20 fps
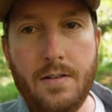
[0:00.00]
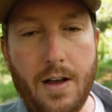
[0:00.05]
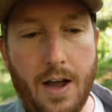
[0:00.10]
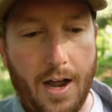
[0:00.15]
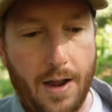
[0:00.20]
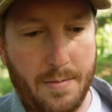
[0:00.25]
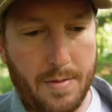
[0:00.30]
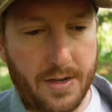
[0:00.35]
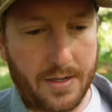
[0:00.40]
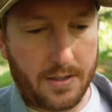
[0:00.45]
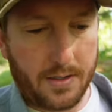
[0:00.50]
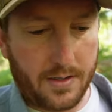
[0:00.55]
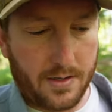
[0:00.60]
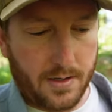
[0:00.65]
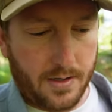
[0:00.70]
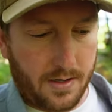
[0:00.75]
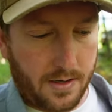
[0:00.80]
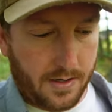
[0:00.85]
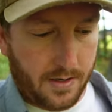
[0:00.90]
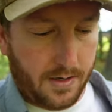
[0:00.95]
IBIS,
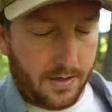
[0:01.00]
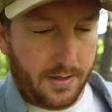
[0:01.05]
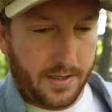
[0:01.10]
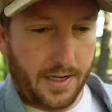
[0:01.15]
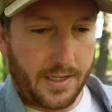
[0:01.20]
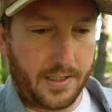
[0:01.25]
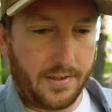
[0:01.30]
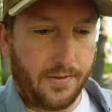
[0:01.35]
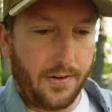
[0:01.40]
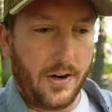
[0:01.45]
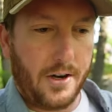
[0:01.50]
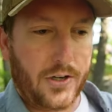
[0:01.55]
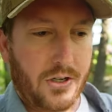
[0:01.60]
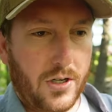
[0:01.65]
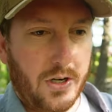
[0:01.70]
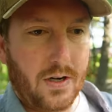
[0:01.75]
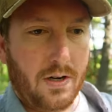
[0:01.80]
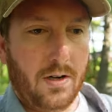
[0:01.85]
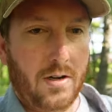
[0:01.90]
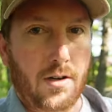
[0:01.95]
test
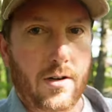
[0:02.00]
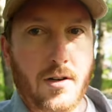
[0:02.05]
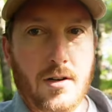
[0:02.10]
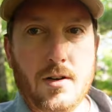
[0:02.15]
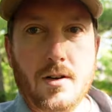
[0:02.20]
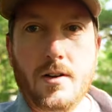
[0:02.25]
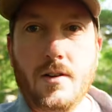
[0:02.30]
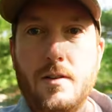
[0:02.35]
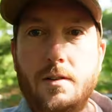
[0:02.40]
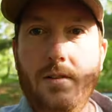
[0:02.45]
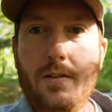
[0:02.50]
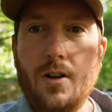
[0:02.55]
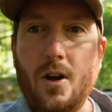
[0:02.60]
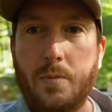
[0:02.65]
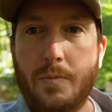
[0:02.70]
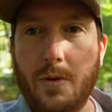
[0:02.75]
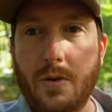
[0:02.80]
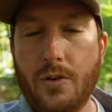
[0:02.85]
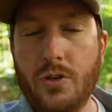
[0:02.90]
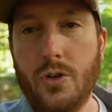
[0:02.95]
footage.
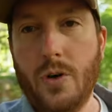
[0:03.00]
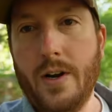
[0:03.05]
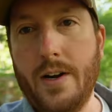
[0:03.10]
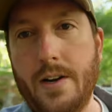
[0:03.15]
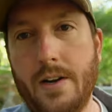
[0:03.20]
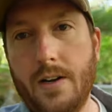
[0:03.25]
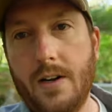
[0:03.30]
Hope you enjoyed.